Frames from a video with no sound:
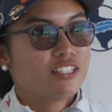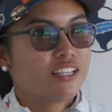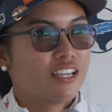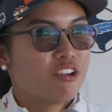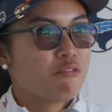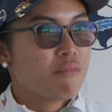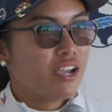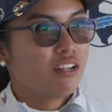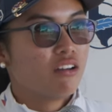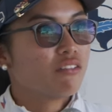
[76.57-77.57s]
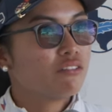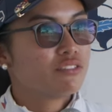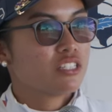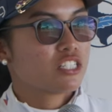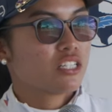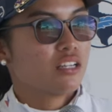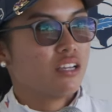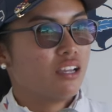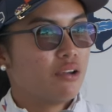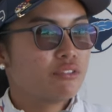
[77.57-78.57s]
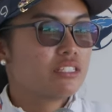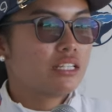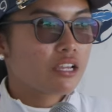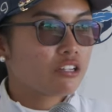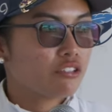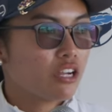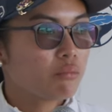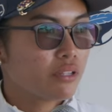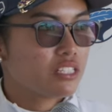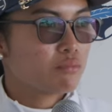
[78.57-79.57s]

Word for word: to get your mind off of such a I wouldn't say like a dark place,